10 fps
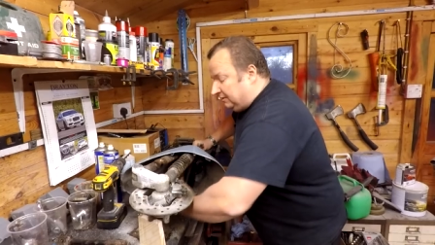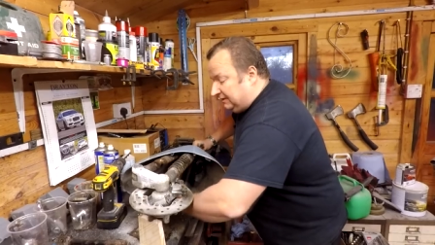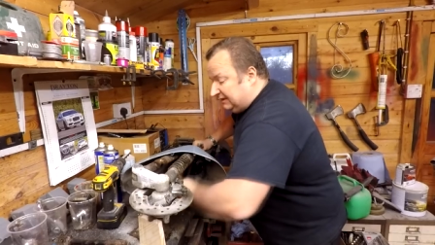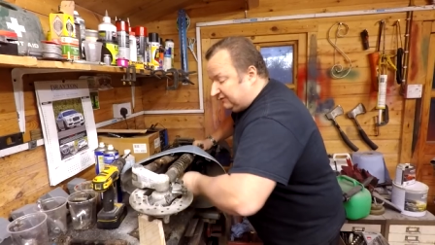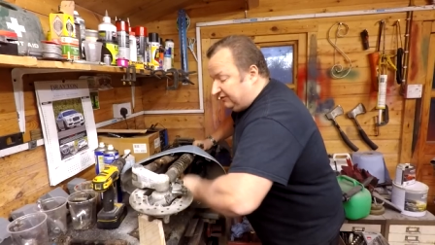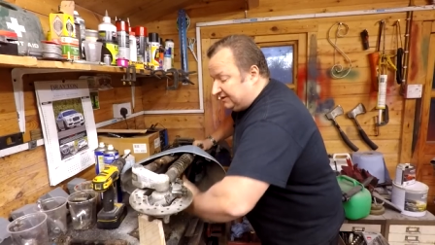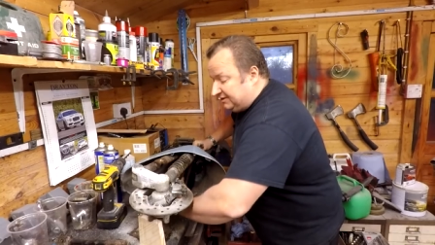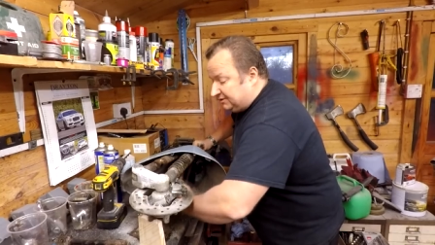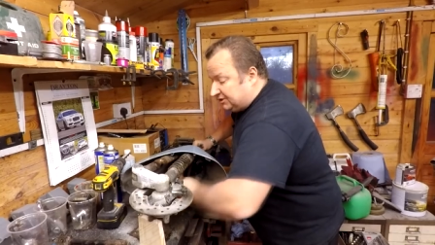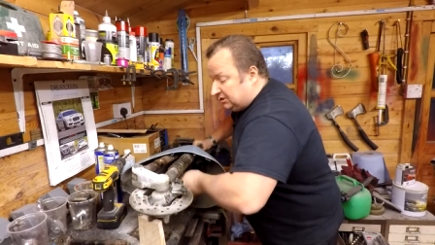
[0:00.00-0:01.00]
These
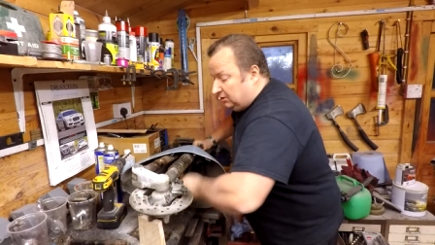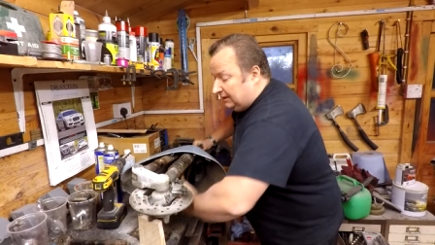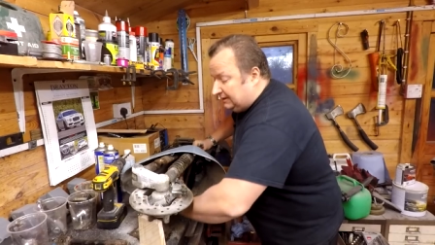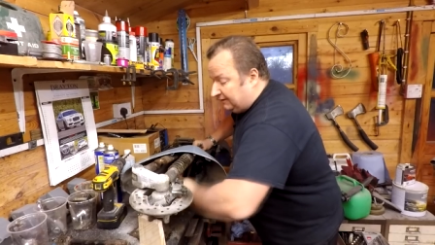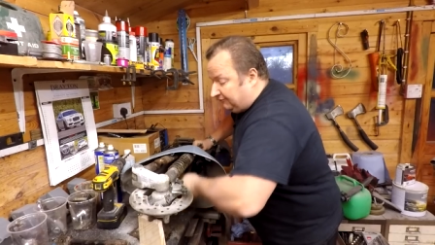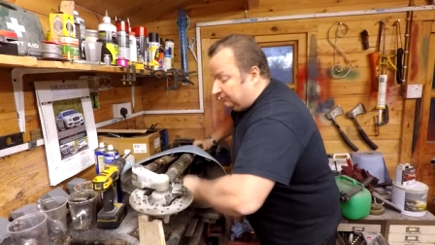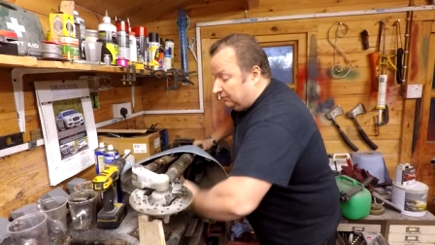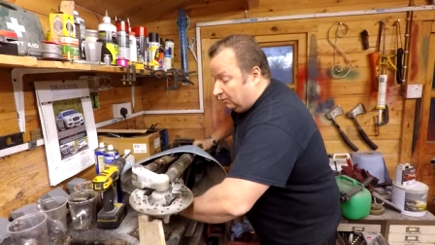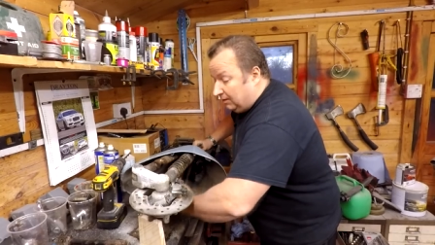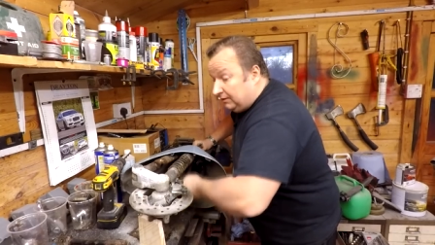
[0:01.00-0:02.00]
fixings are slightly different than
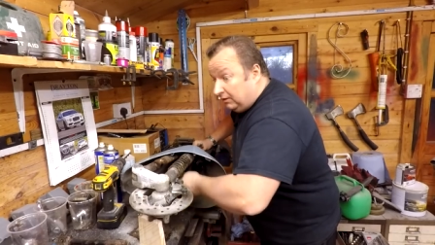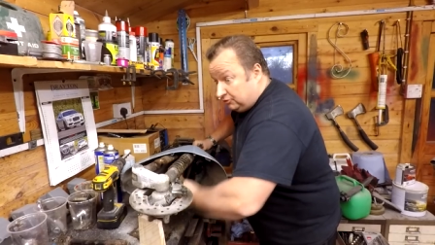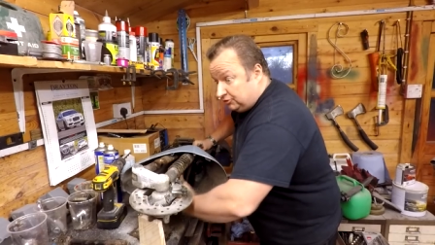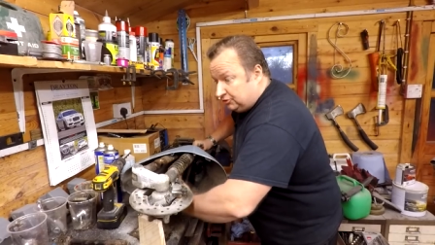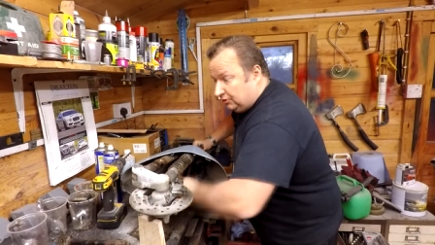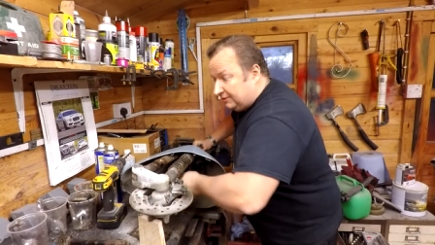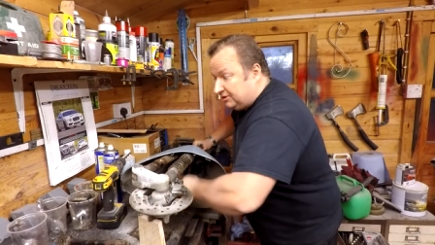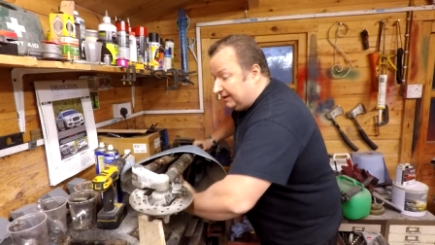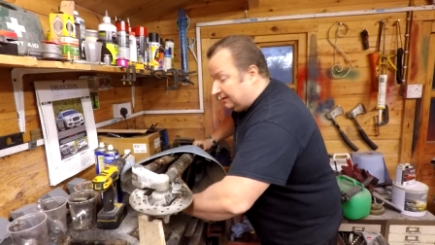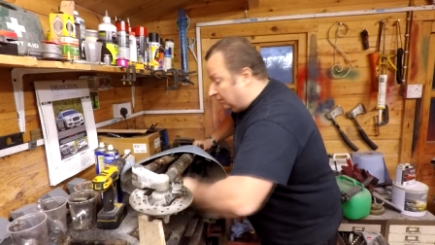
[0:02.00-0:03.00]
the one that I've just
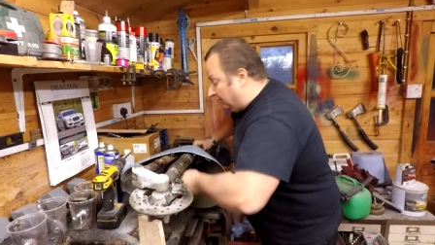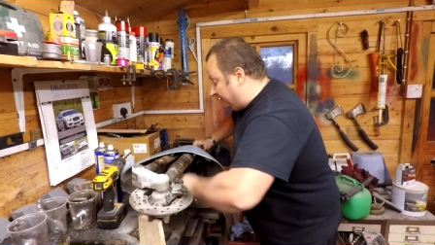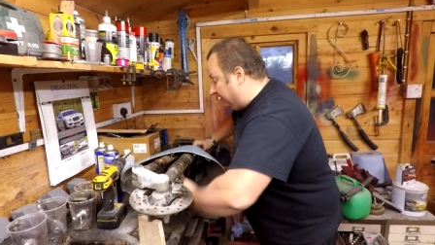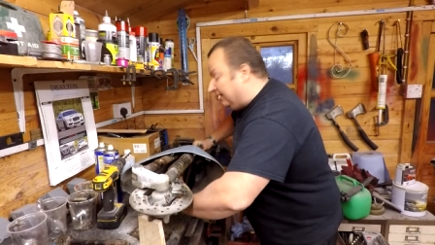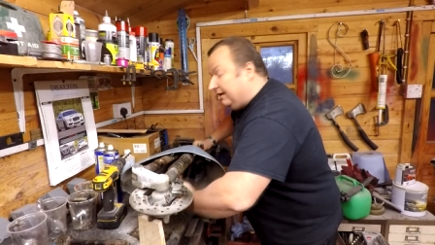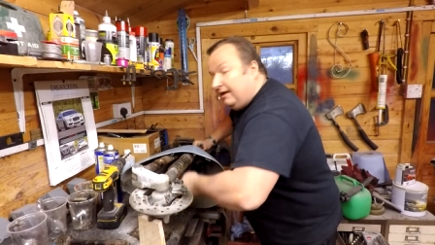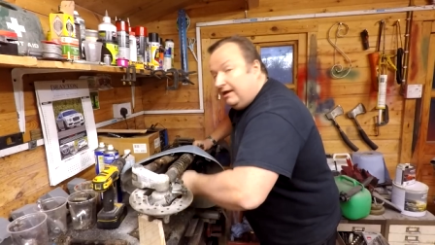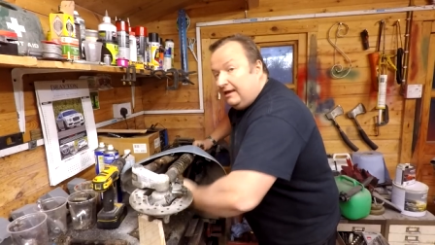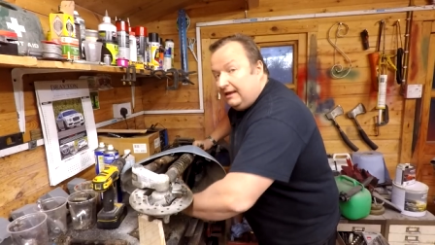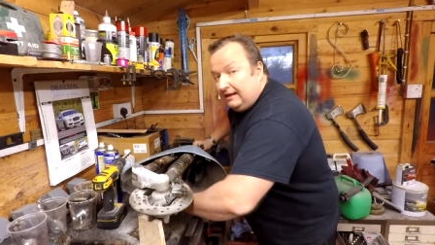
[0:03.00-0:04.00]
taken off,
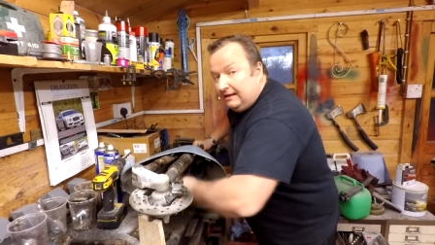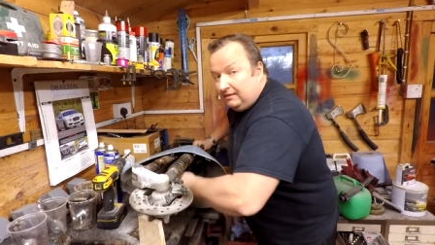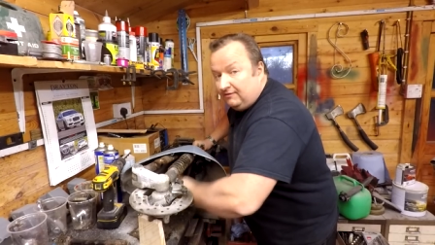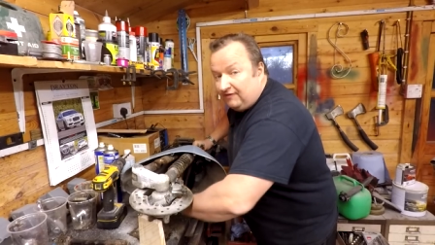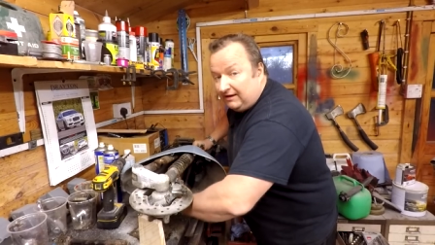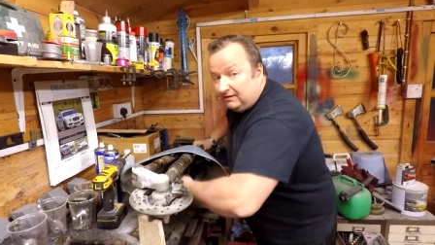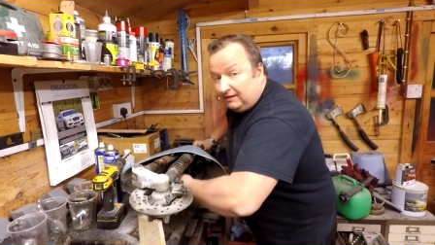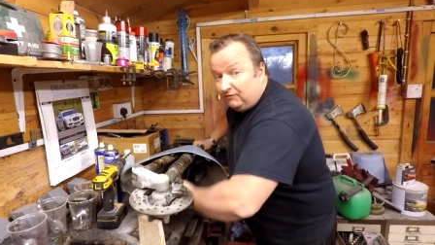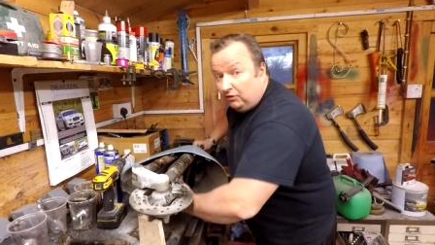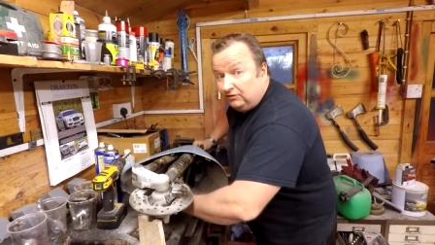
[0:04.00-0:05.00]
in the fact that
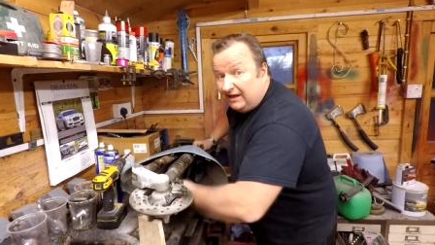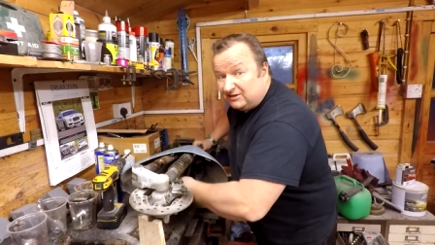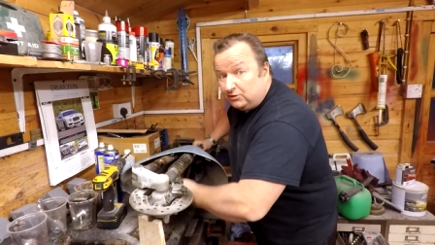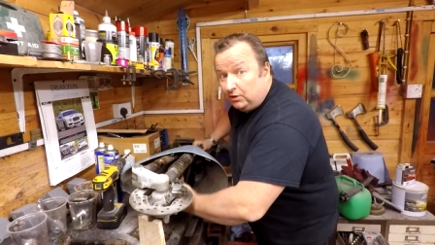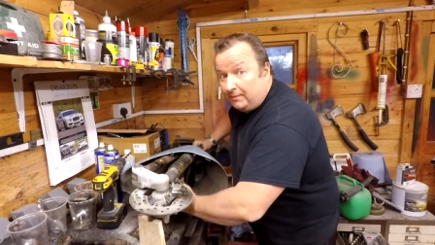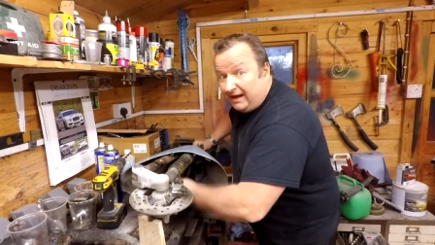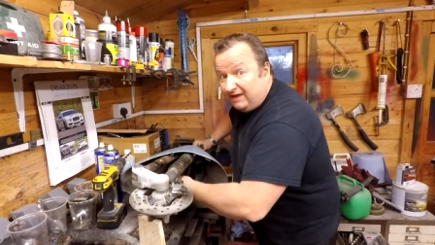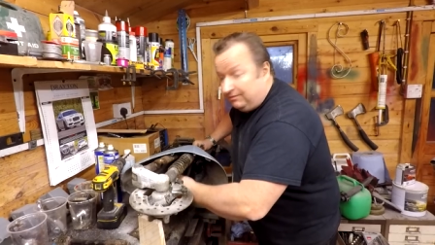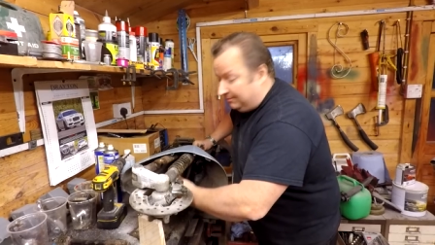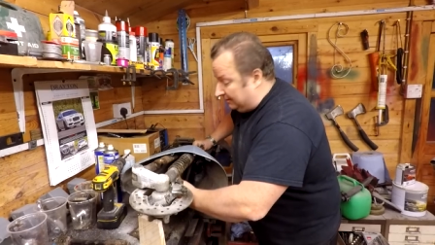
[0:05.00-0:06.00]
they've got nuts on the back
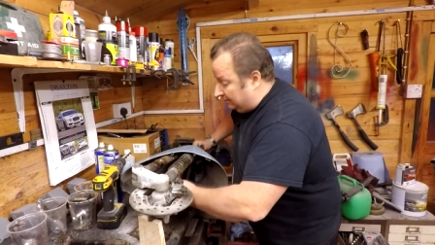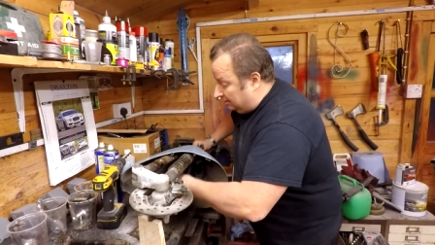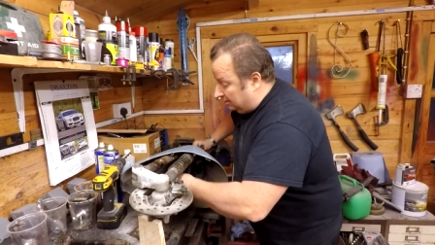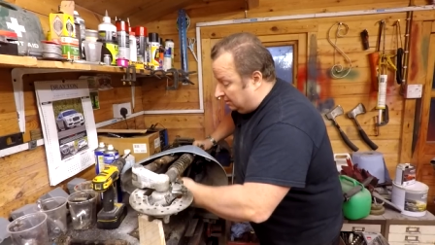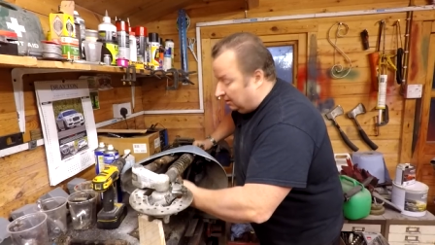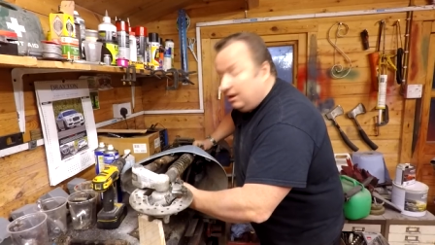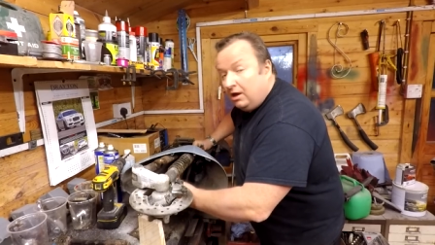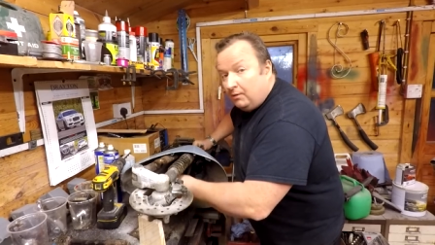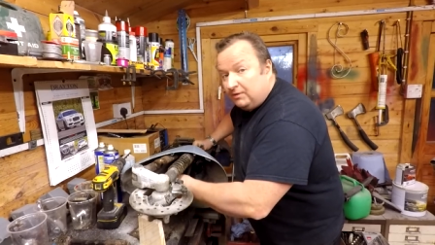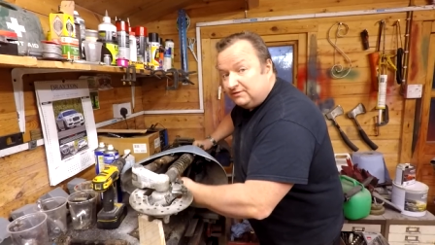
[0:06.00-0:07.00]
of them, and uh,
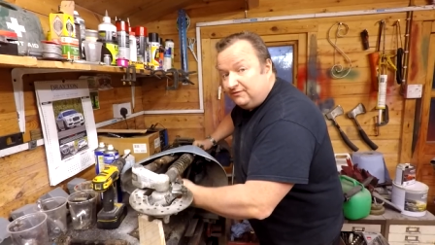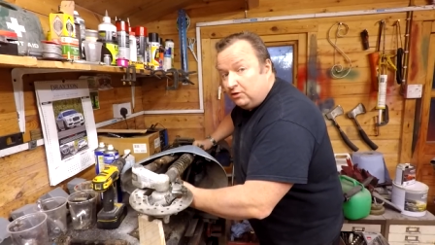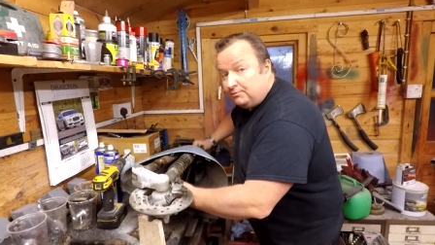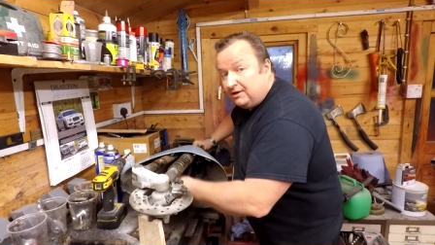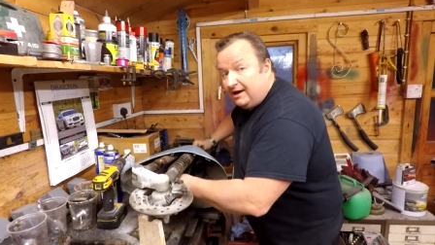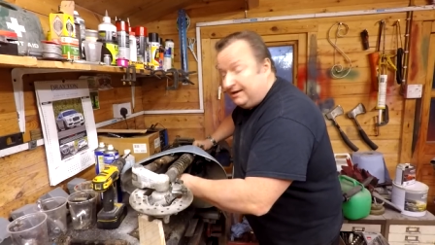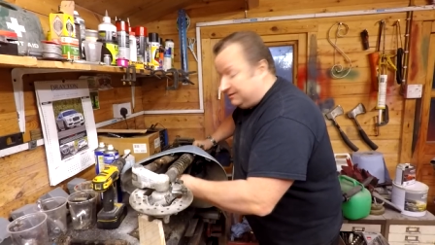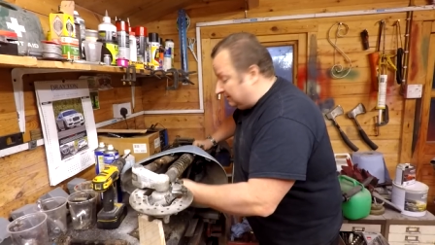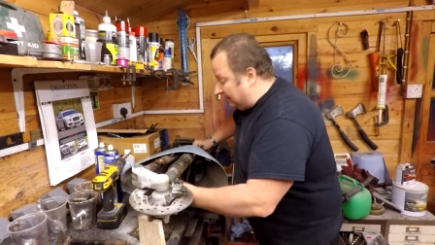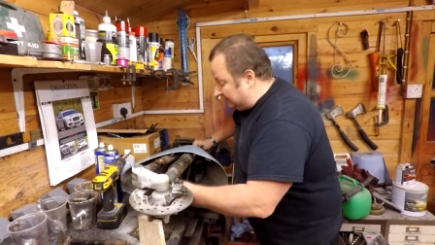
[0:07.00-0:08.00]
once I've lubricated
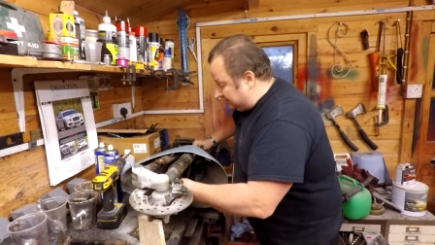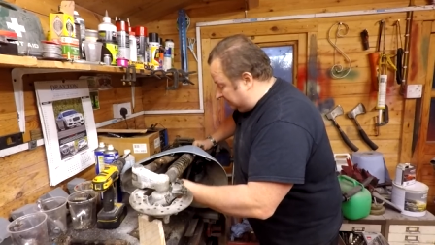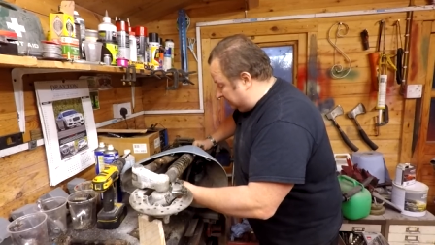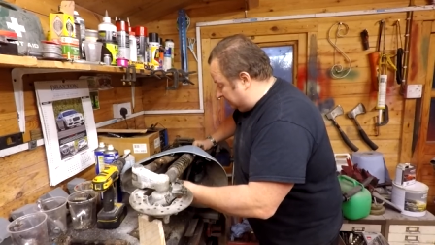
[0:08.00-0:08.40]
the nuts,